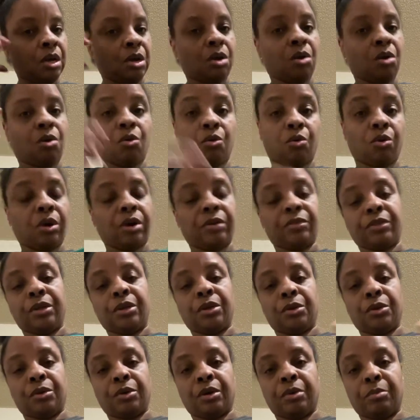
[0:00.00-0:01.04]
or I think
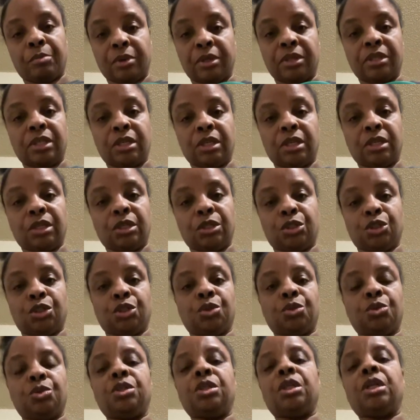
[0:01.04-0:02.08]
you could mix it in a
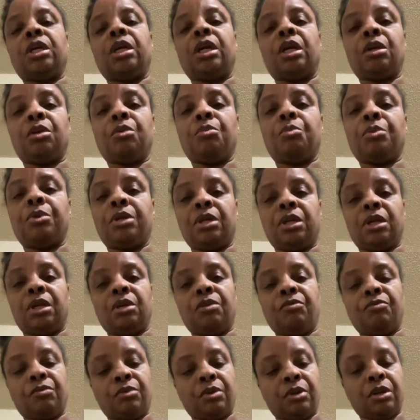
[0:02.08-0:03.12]
juice, and you put it
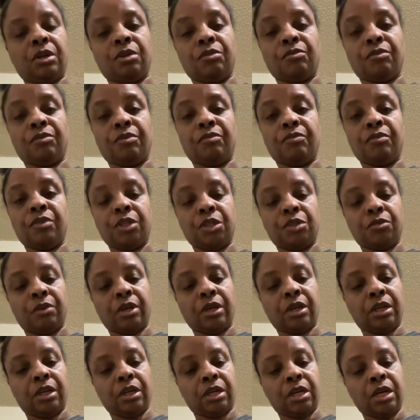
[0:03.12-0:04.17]
in the
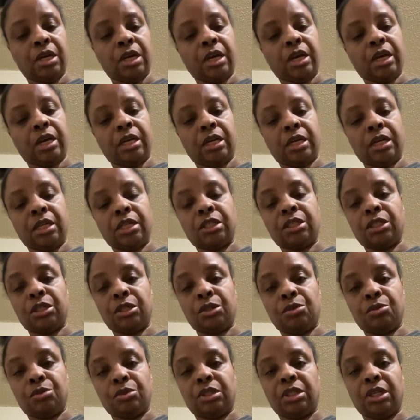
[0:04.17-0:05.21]
refrigerator. And these
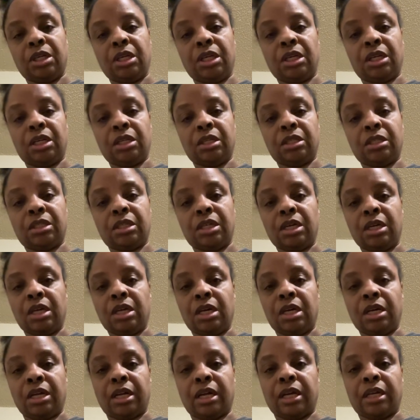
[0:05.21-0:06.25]
little seeds,
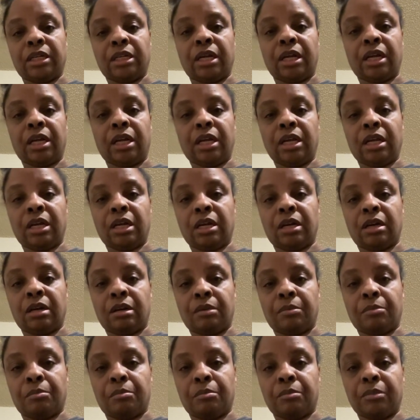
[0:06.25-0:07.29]
like they
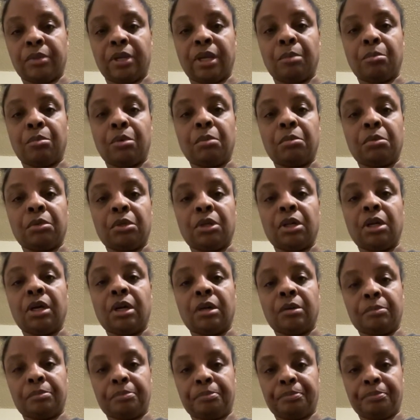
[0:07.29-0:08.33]
bubble
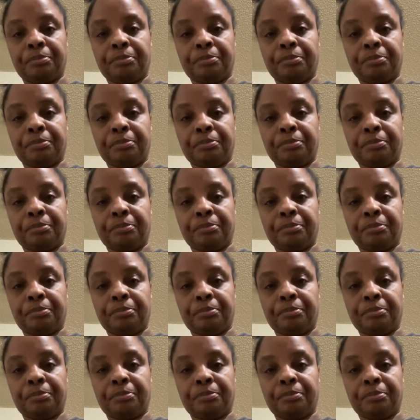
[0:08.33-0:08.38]
up.